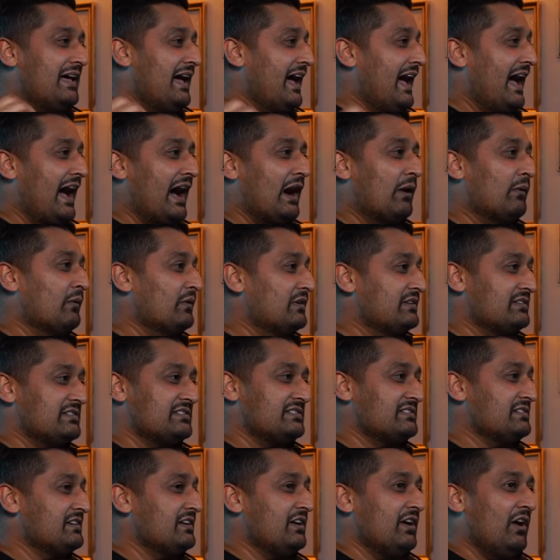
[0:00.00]

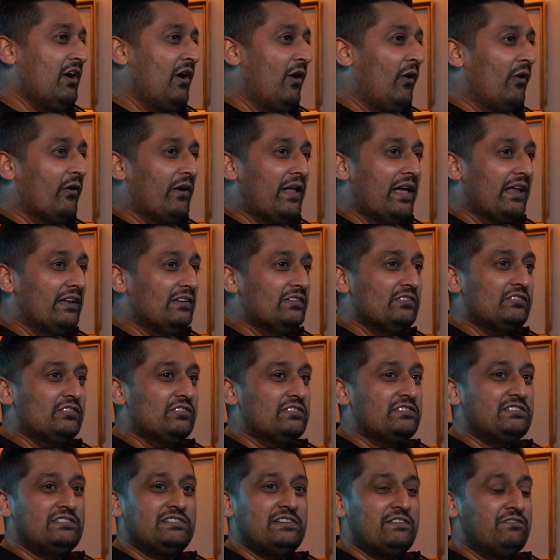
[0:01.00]
hours on end
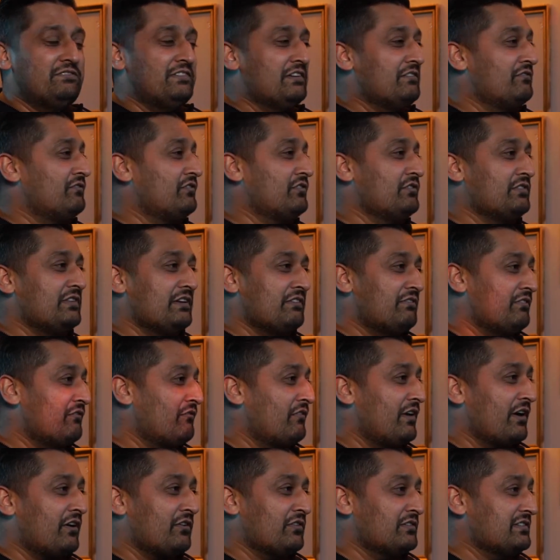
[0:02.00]
just sifting through different
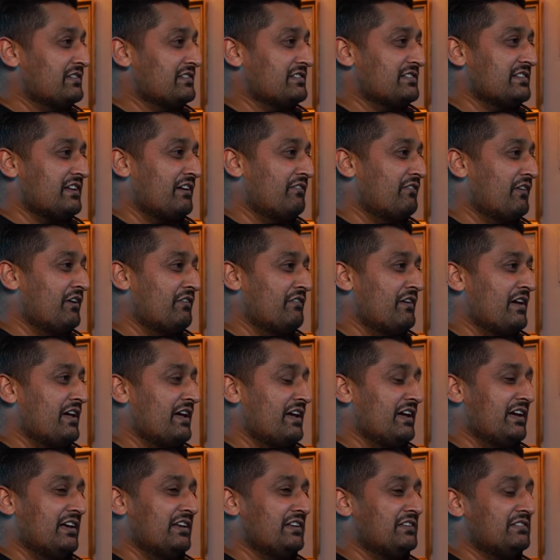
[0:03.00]
records and stuff over here.
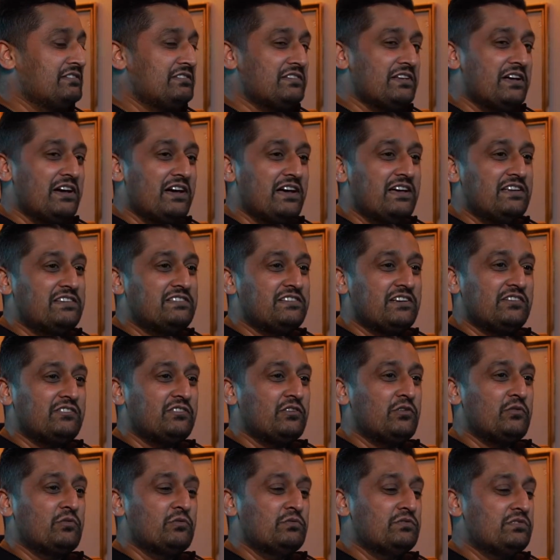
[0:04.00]
It's such a
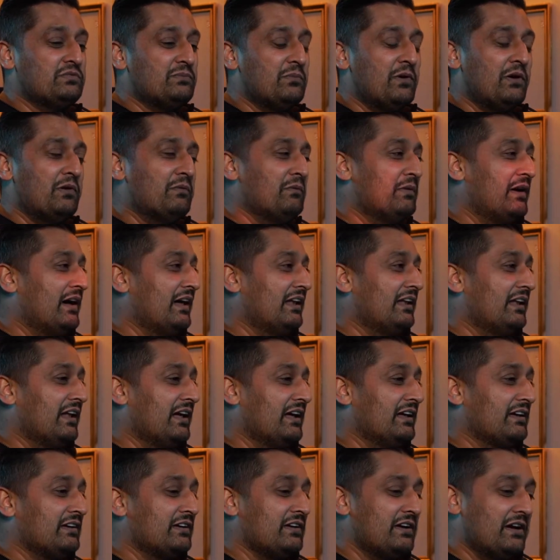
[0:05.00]
cool spot, man.
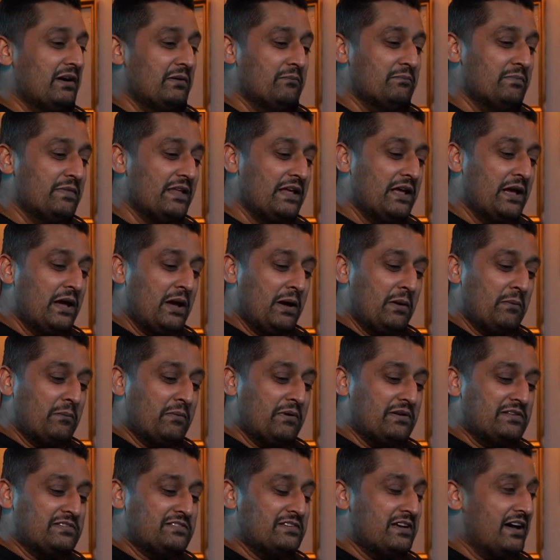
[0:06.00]
How
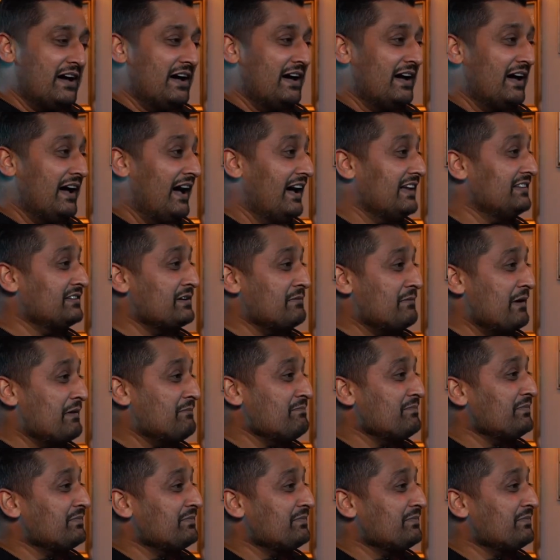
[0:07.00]
you doing, man?